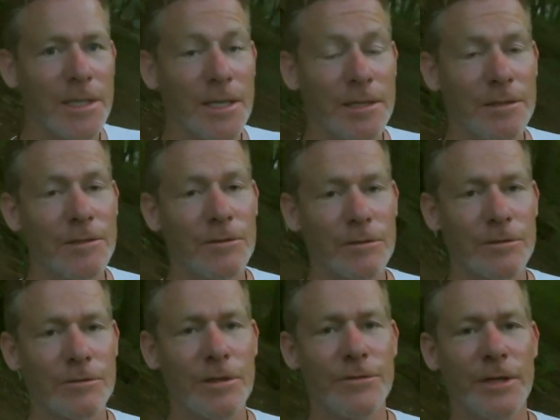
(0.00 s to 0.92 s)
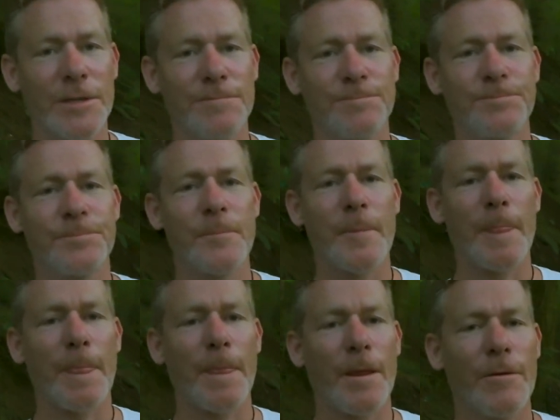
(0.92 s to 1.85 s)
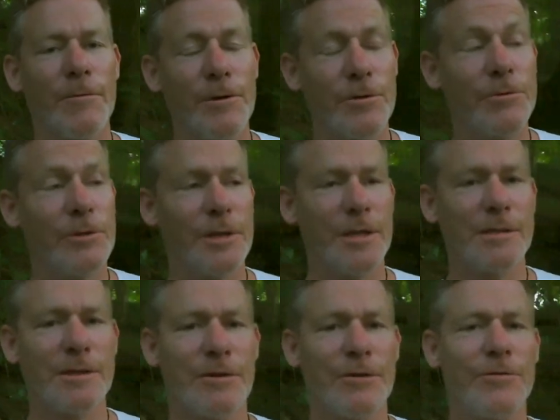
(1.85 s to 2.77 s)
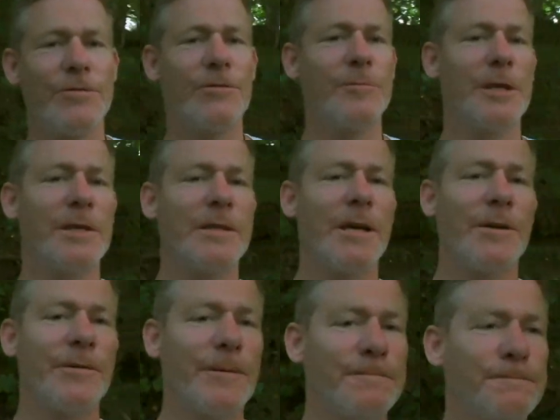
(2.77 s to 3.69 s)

and along the river with all that it's got for me. So